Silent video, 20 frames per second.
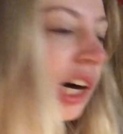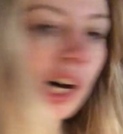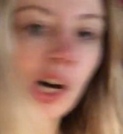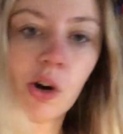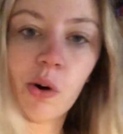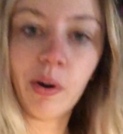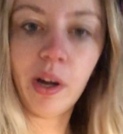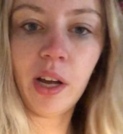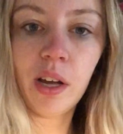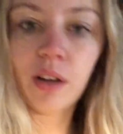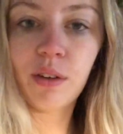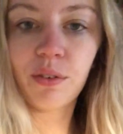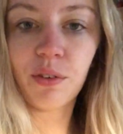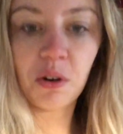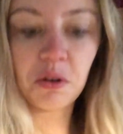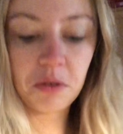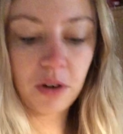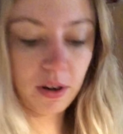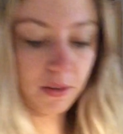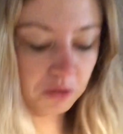awake
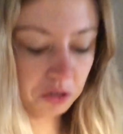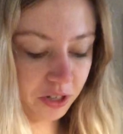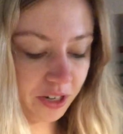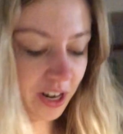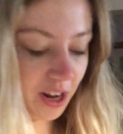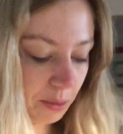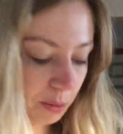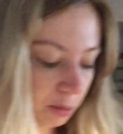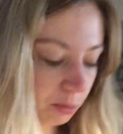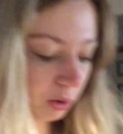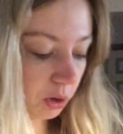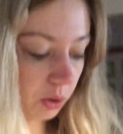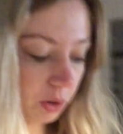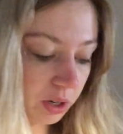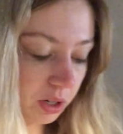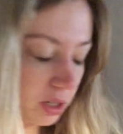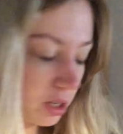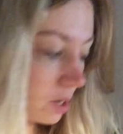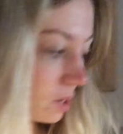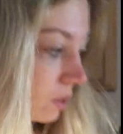for whatever job I'm
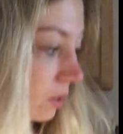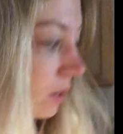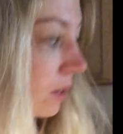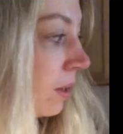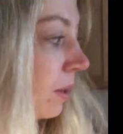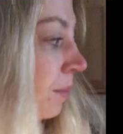going to.